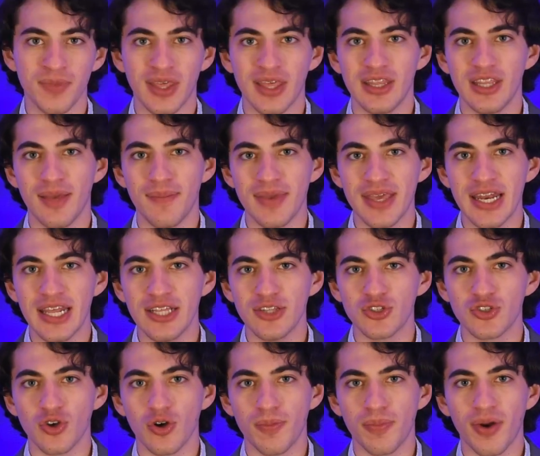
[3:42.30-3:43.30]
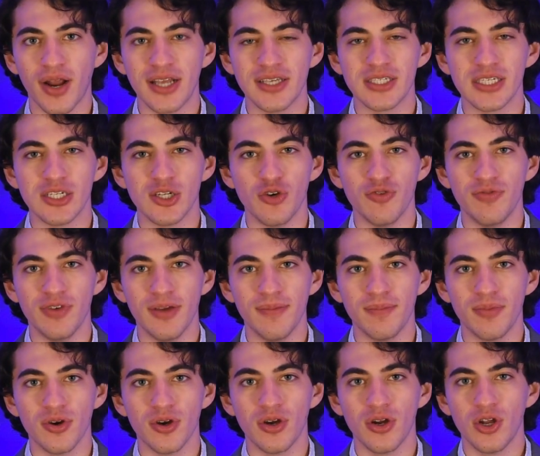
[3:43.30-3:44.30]
The median sold price in
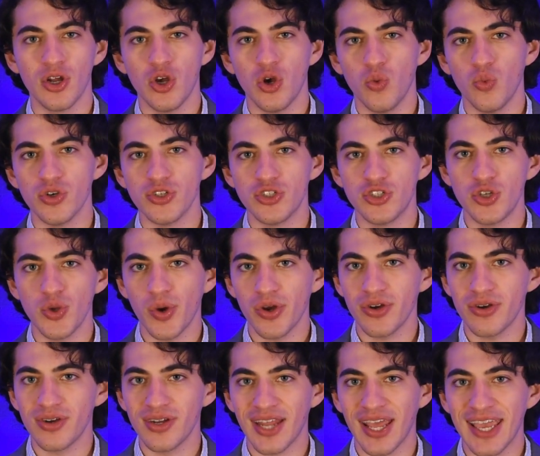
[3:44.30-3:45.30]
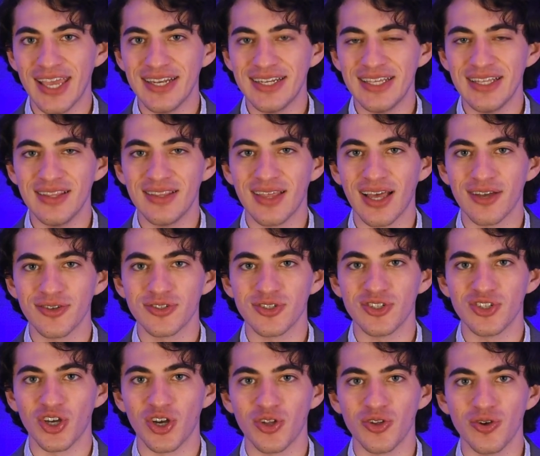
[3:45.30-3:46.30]
November was
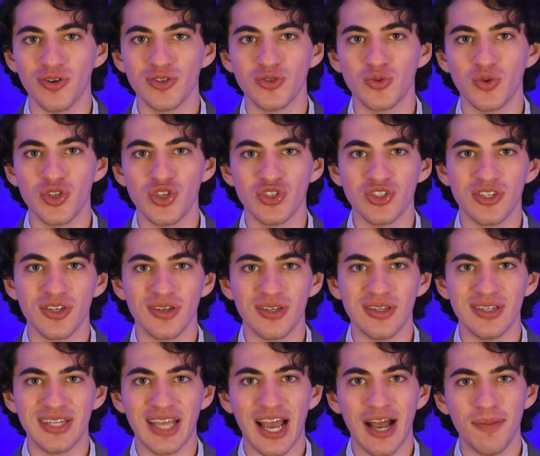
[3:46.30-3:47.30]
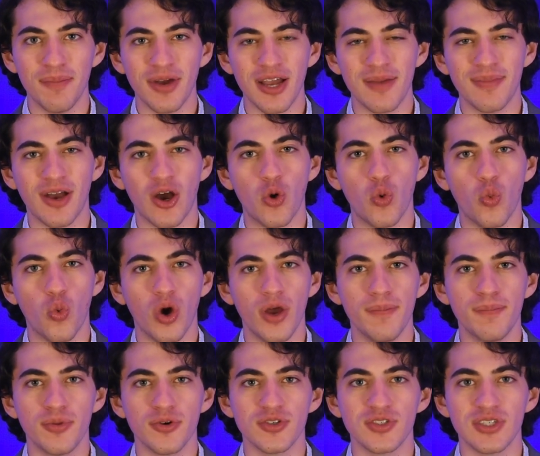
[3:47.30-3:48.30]
$218,000, which is down by about
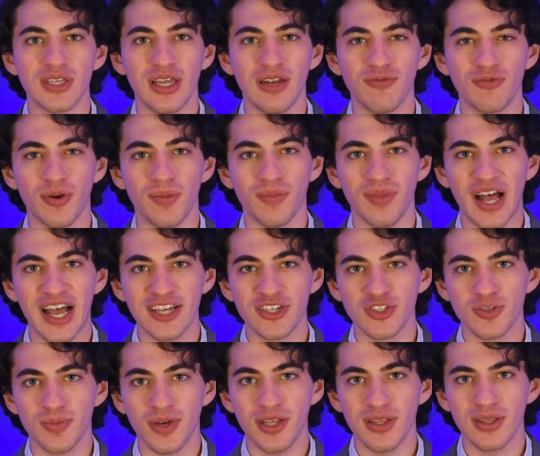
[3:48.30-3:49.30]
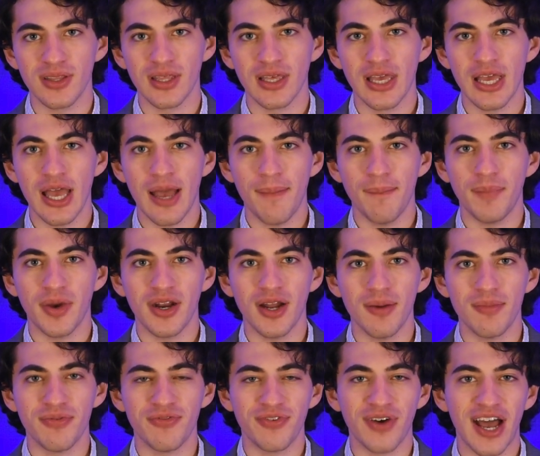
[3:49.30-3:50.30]
1% from last month, but
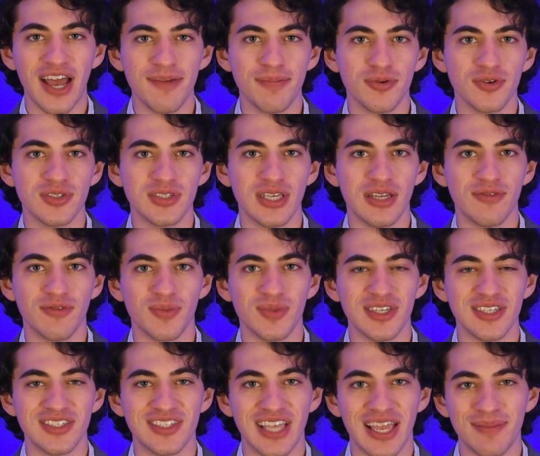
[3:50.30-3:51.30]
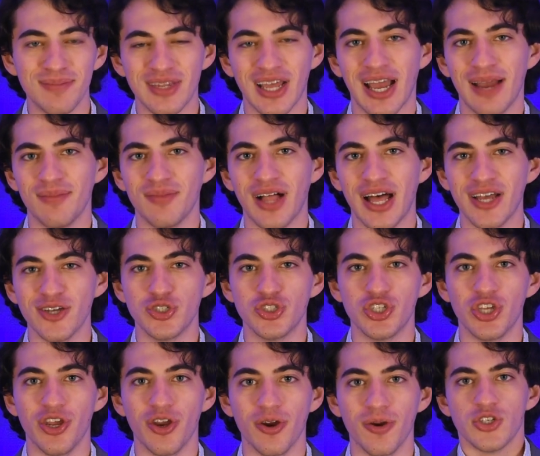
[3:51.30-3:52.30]
up 5% from the same time last
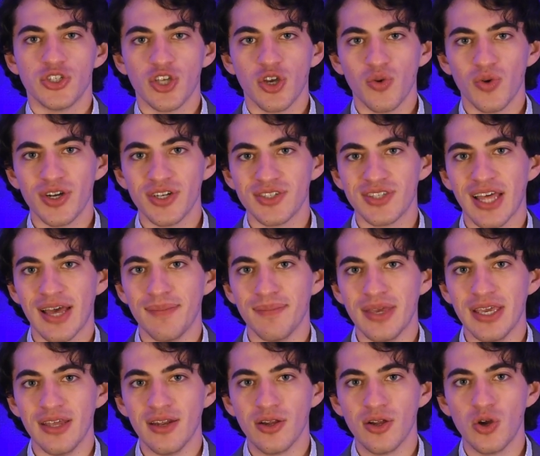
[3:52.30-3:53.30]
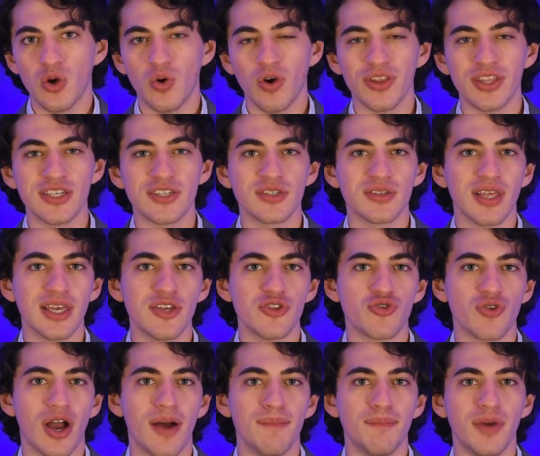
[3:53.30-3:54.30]
year. So what does that mean? Well, this slight
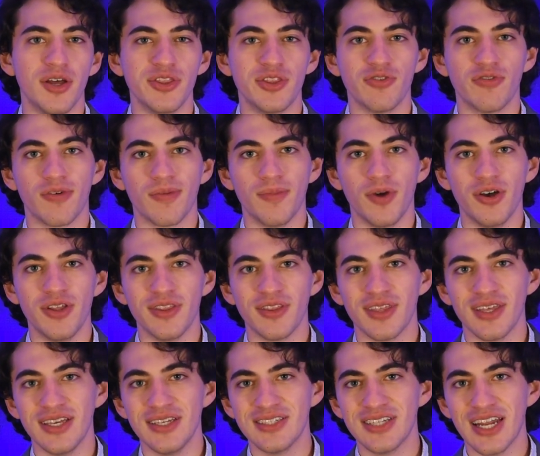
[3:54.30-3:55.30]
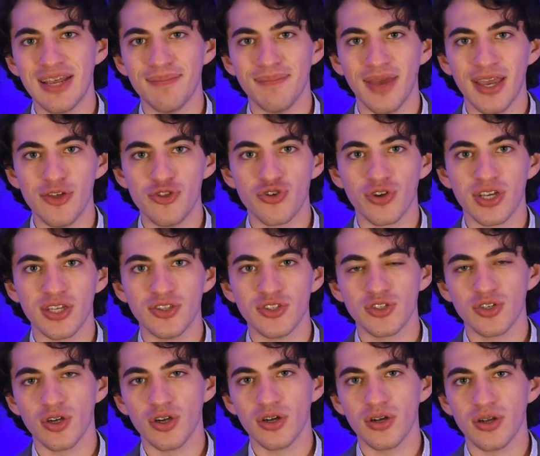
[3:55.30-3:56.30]
drop month over month isn't a major
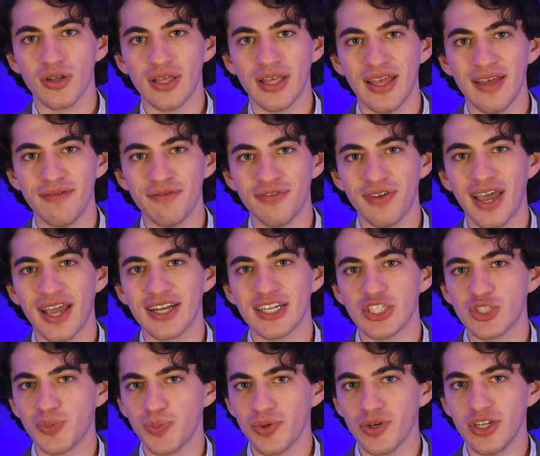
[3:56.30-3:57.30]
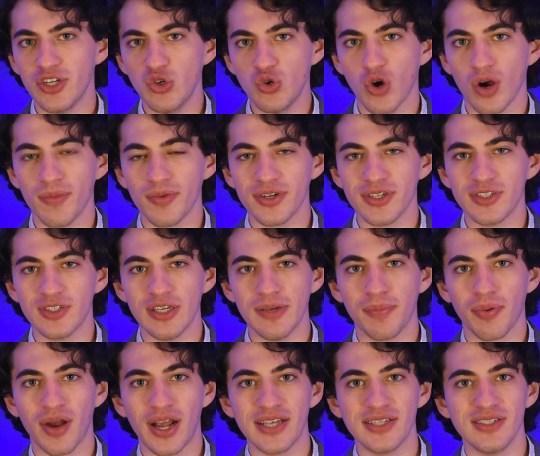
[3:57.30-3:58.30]
concern. In fact, it's pretty normal to see
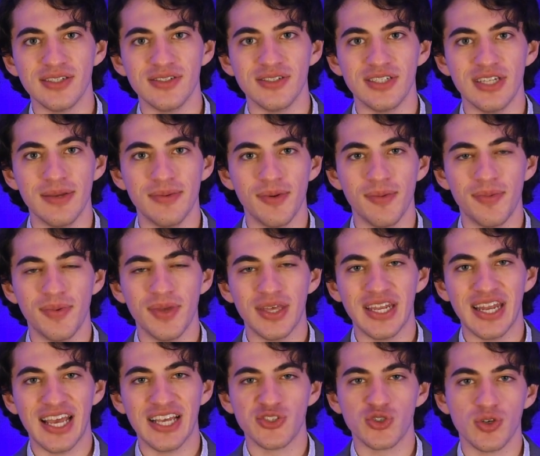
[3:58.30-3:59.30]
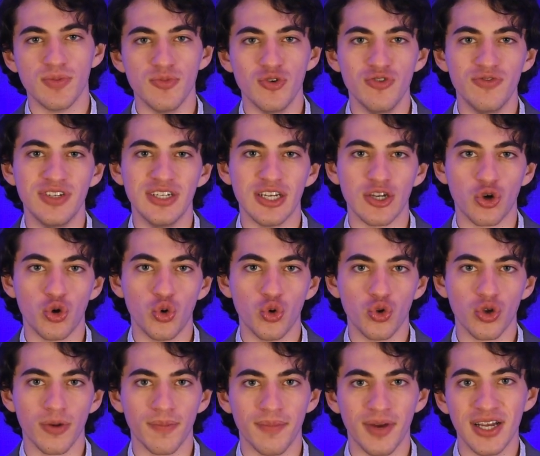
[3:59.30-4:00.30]
prices dip a bit as we move into
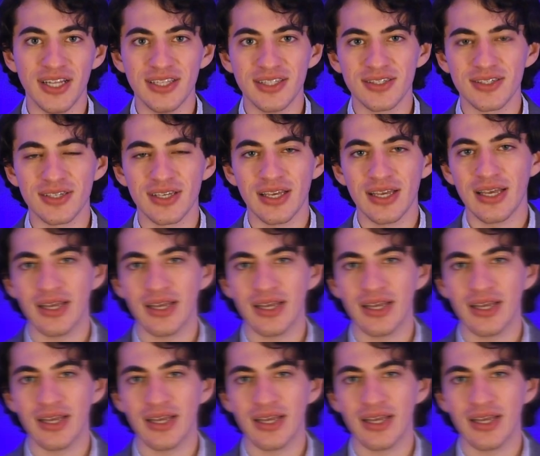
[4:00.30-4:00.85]
cooler months.